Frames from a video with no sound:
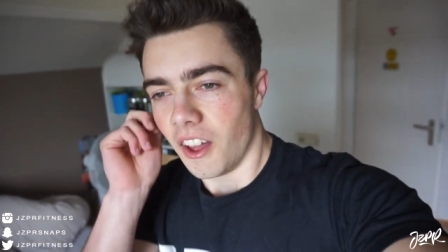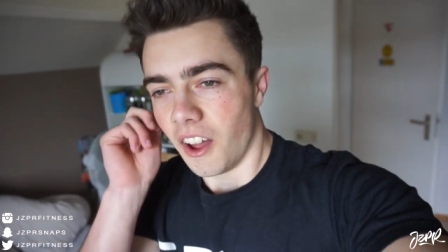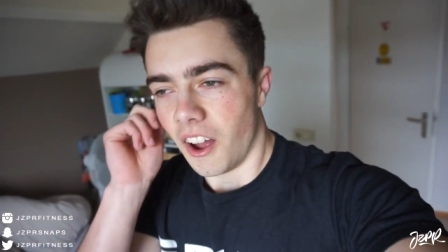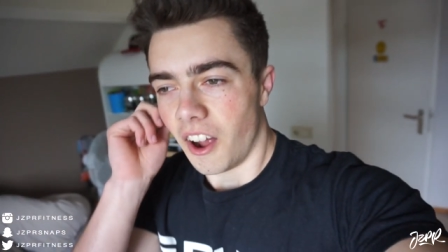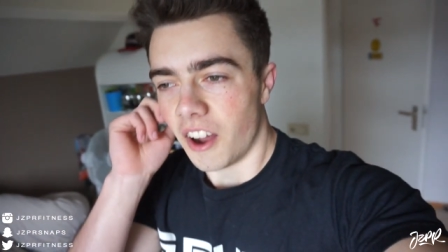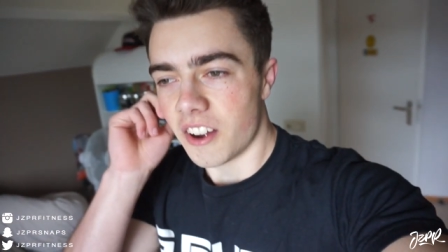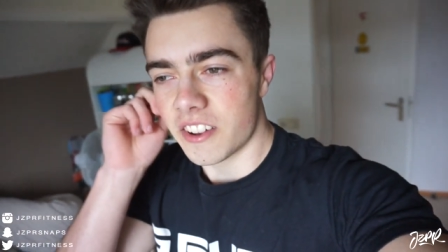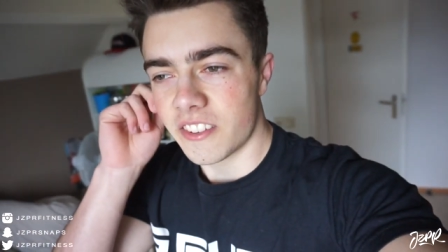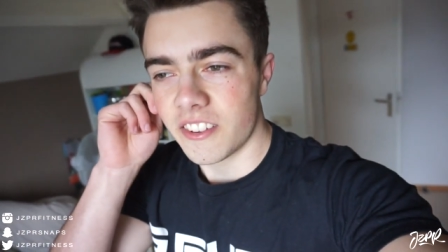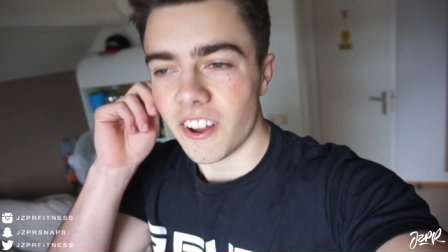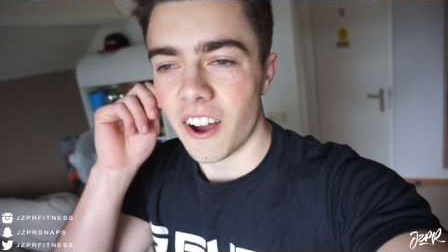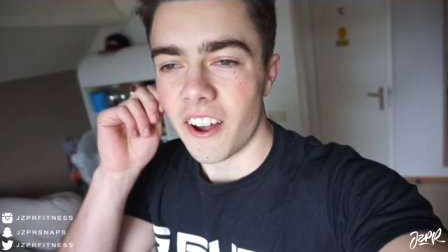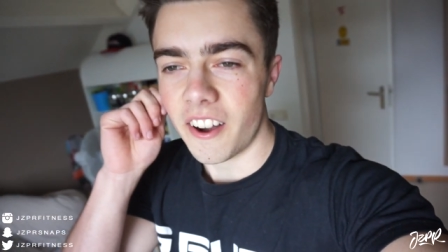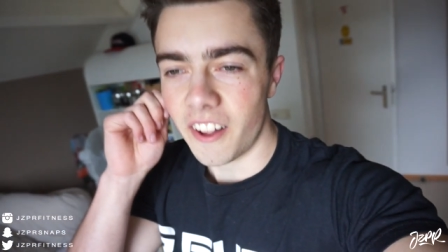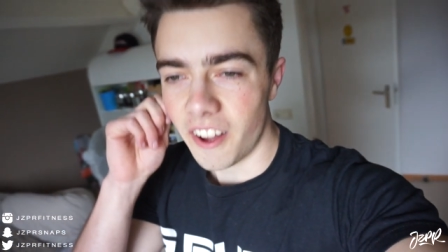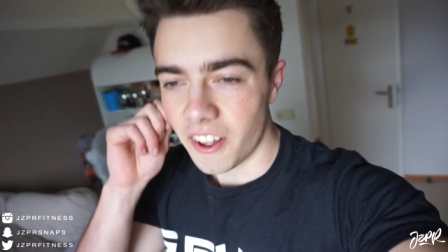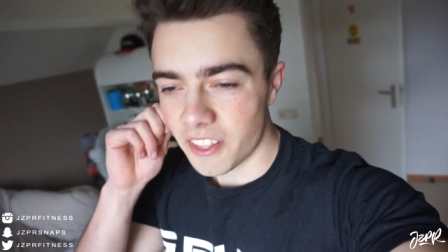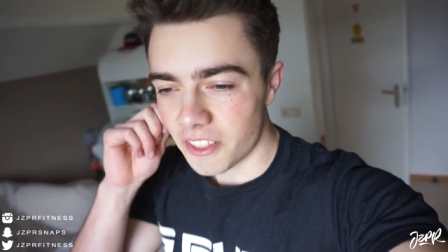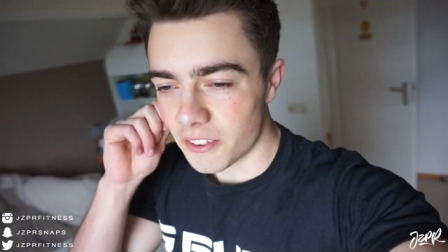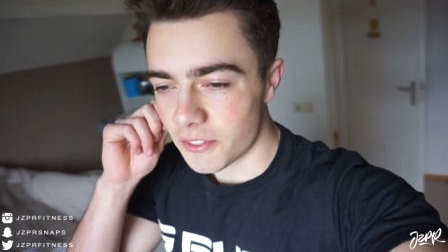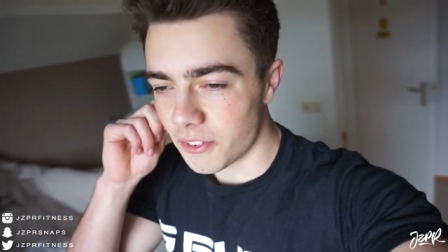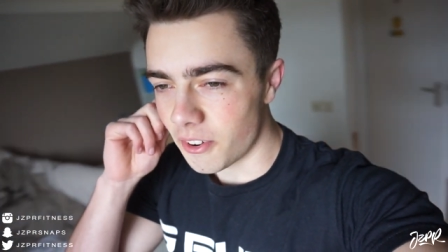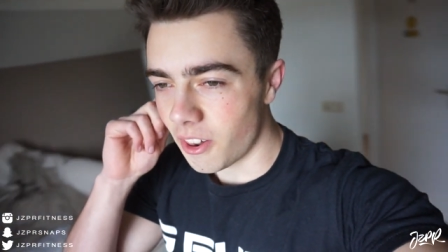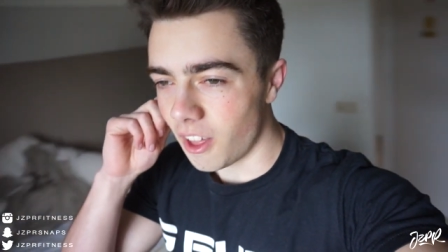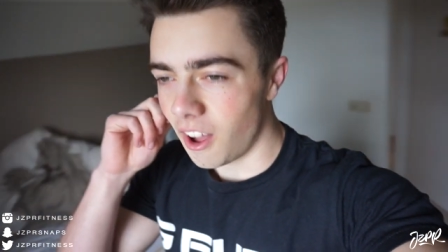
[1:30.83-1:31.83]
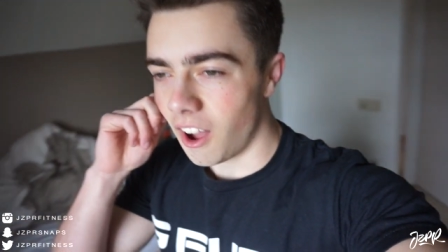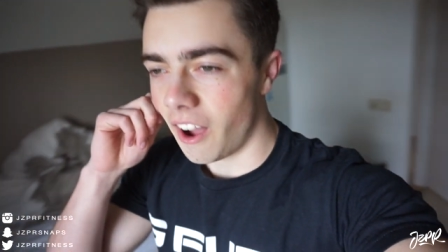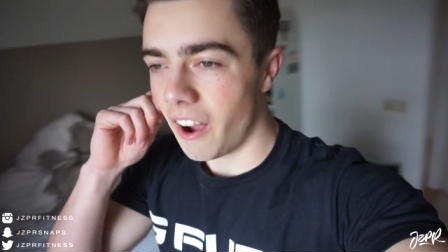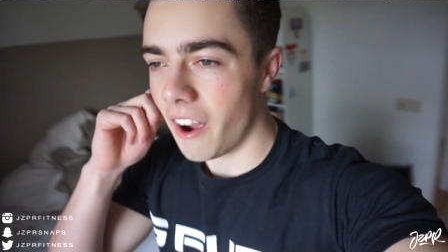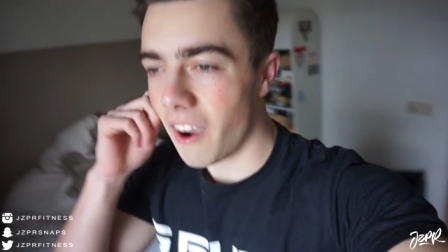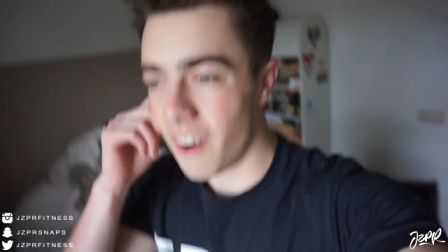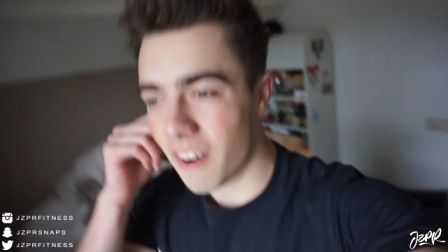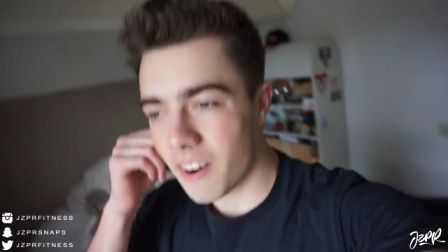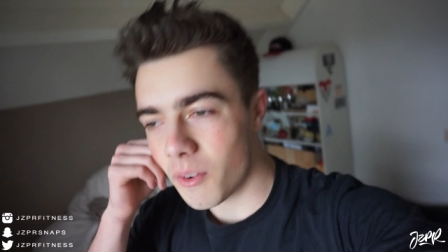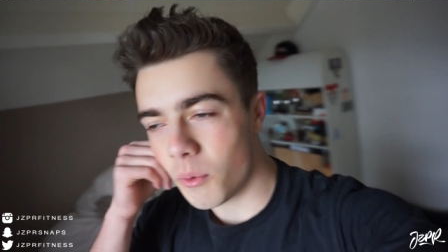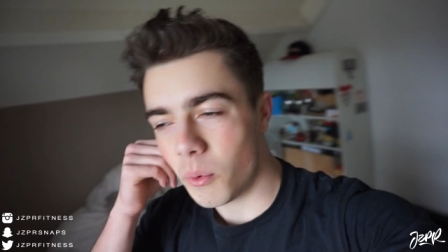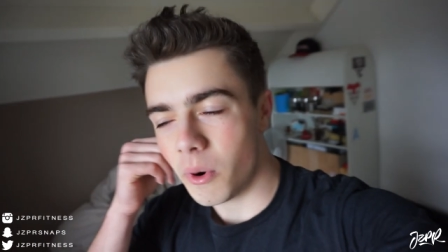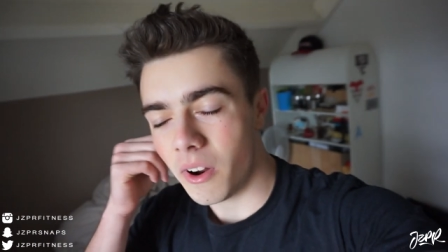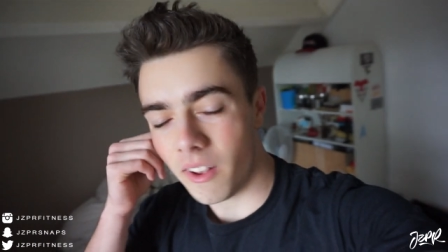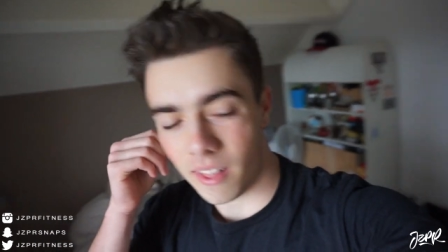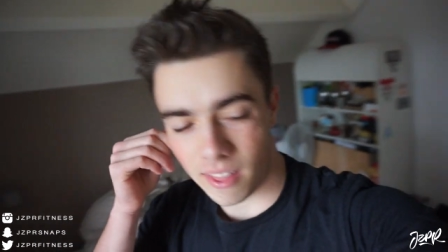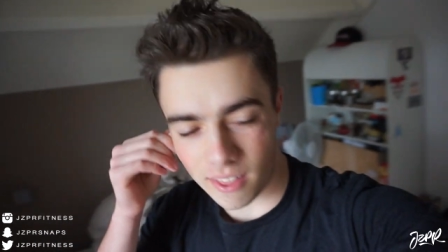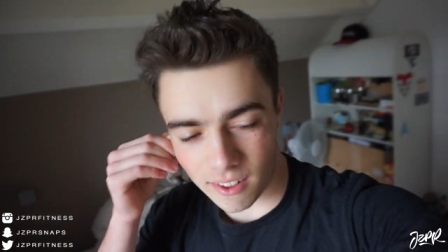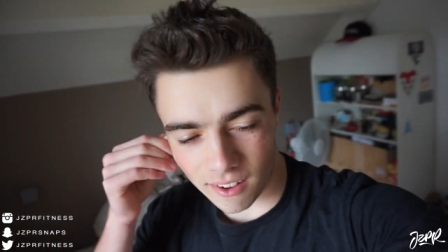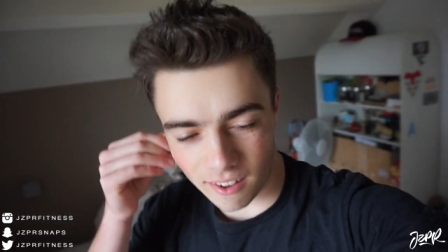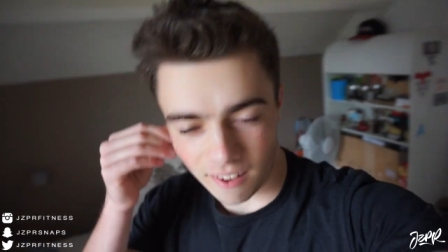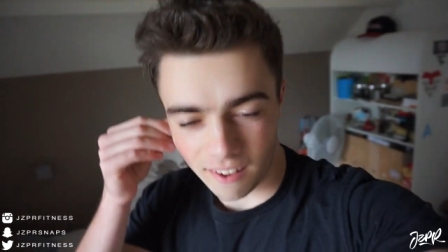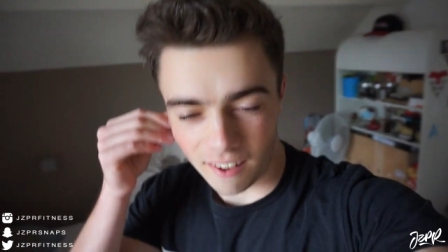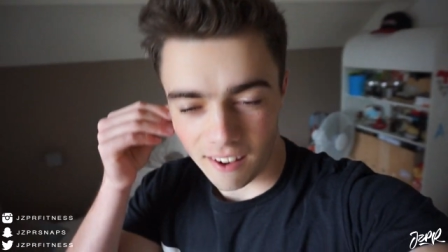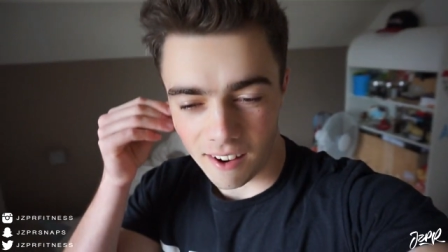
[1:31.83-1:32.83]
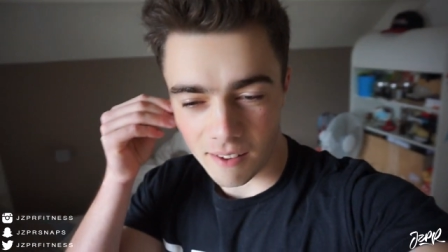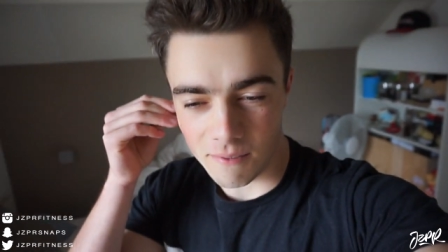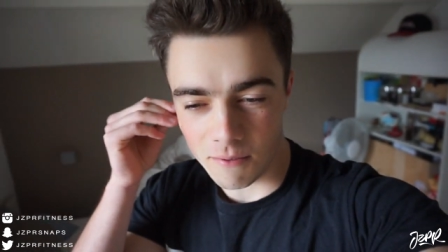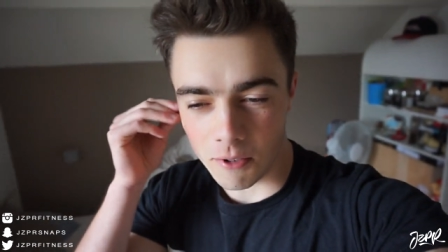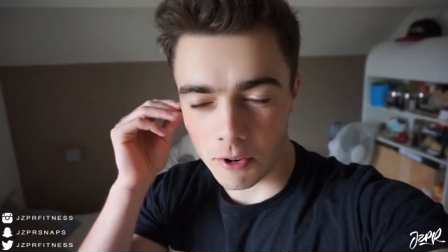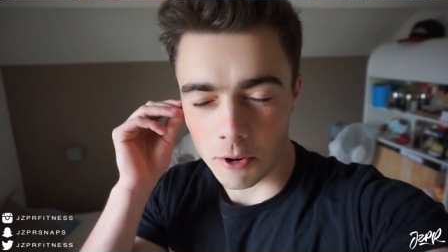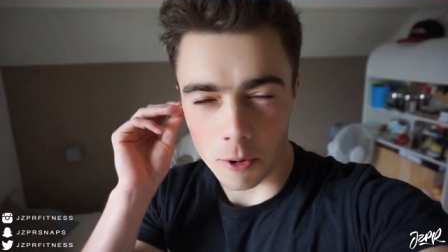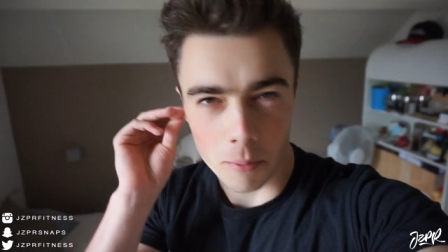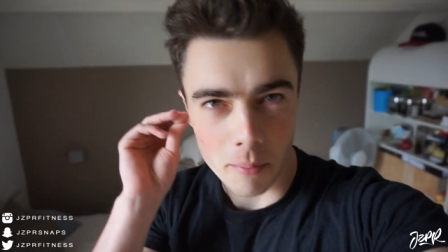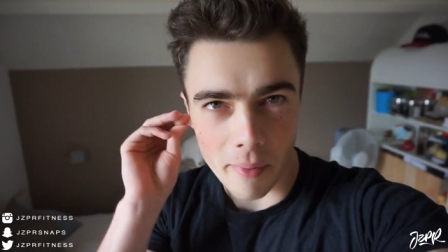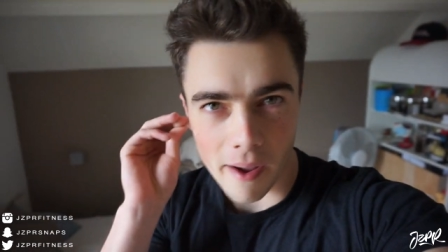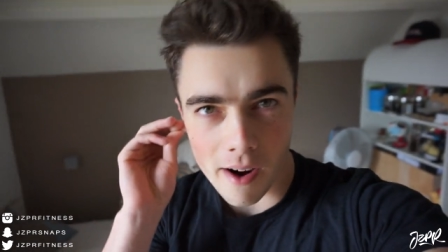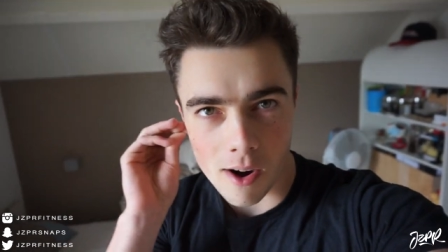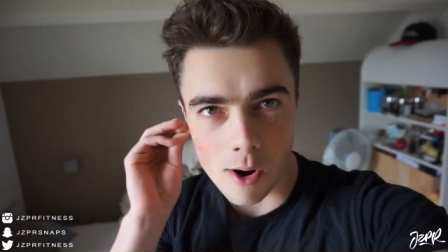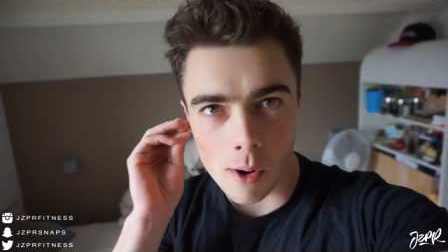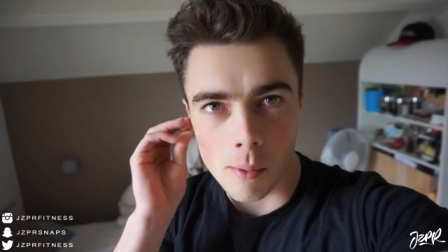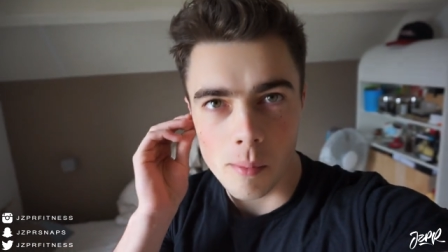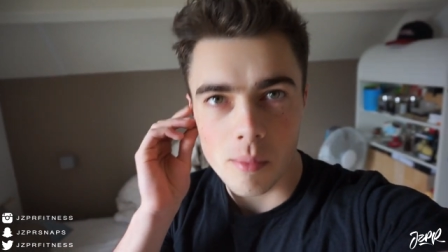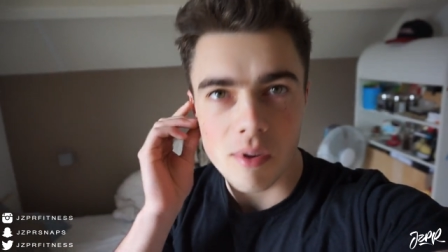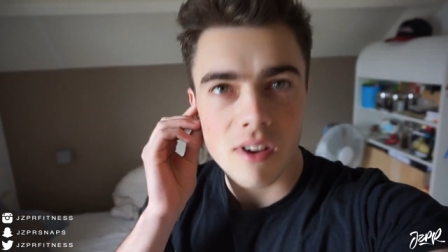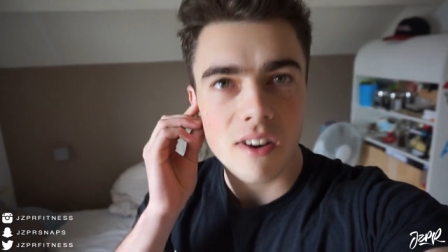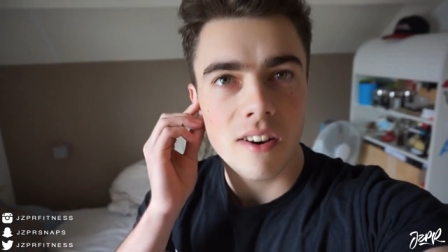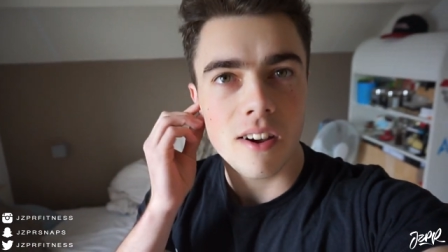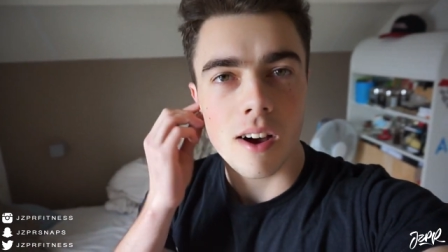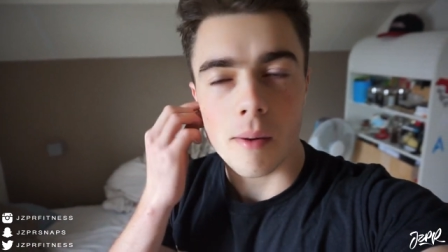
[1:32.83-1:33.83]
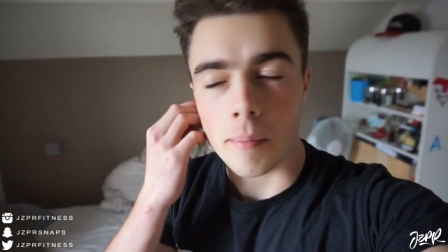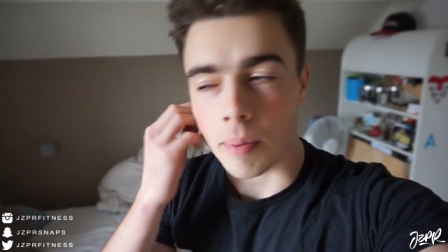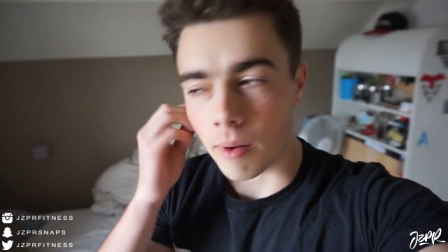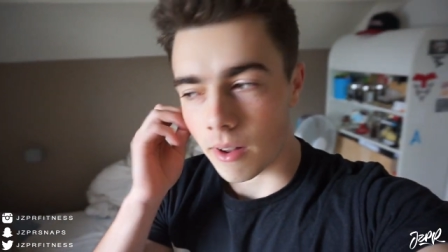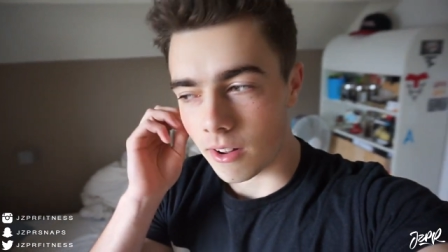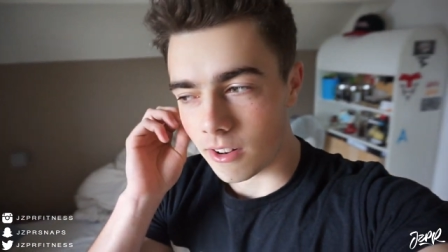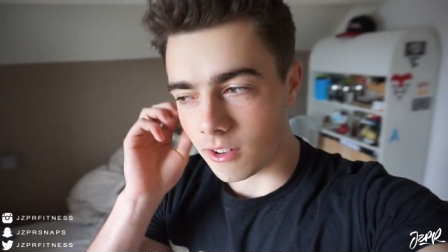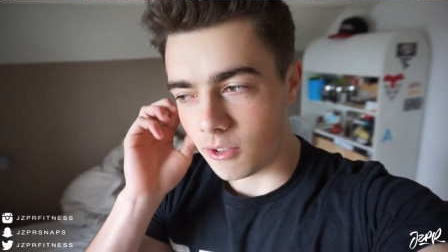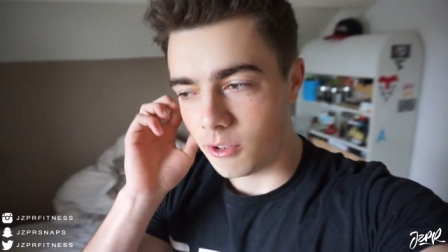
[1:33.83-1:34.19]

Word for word: I started out the vlog with um, meetup.